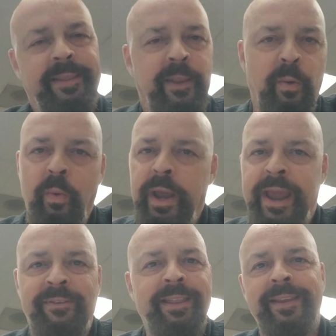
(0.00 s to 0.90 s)
The way,
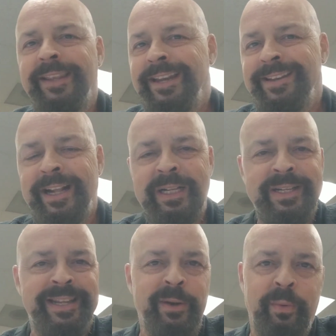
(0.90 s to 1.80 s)
everything that it
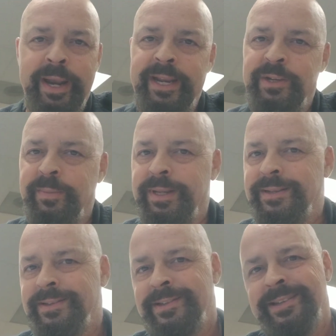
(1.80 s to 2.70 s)
does, the
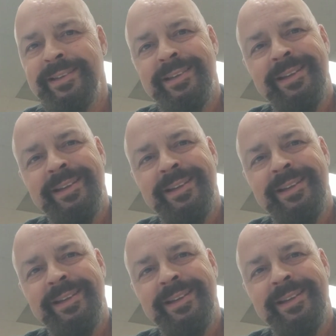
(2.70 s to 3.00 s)
arrangements,